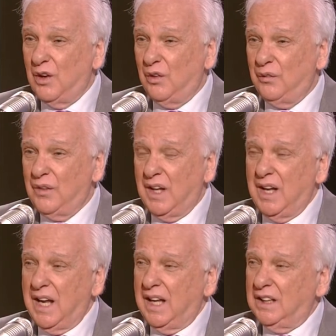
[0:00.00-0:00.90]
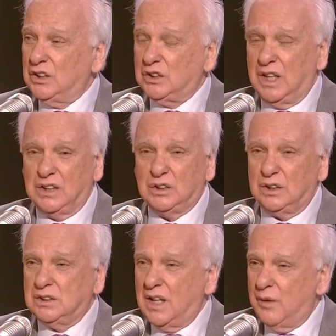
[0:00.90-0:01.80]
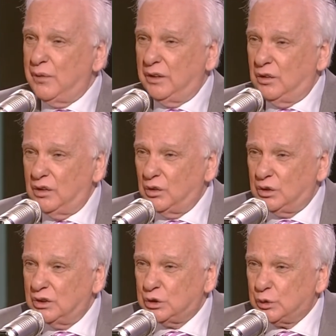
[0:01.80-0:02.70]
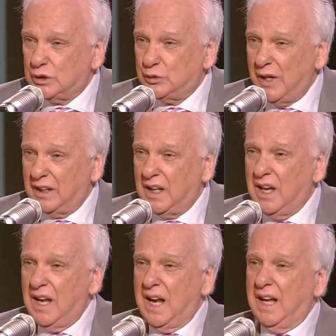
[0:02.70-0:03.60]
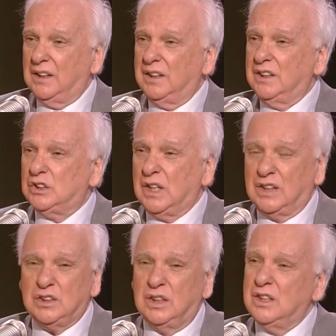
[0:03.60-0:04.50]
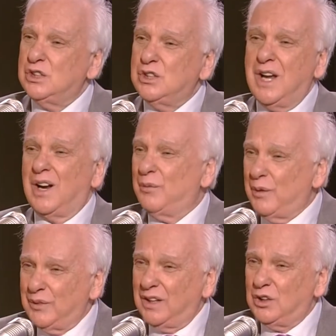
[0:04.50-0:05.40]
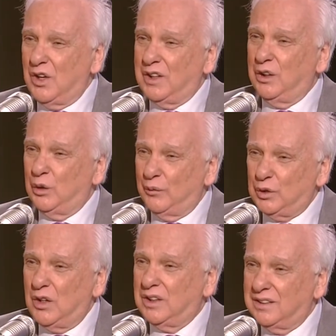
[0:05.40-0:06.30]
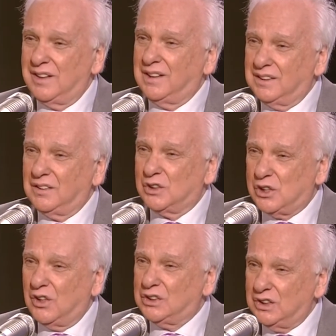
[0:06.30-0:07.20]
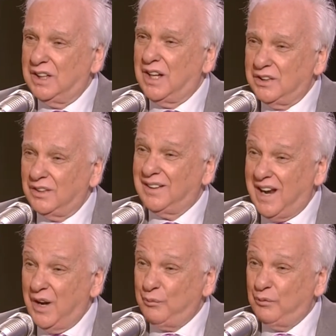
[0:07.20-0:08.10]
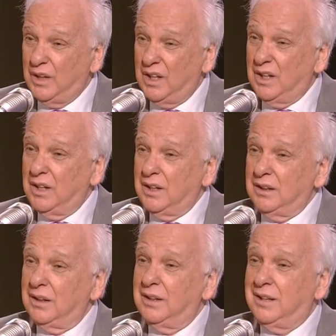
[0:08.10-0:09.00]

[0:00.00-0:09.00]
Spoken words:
and he said, I mean, no disrespect. And Lee says, shut up. I'm not talking to you. I'm talking to that little jerk sitting on your lap. That's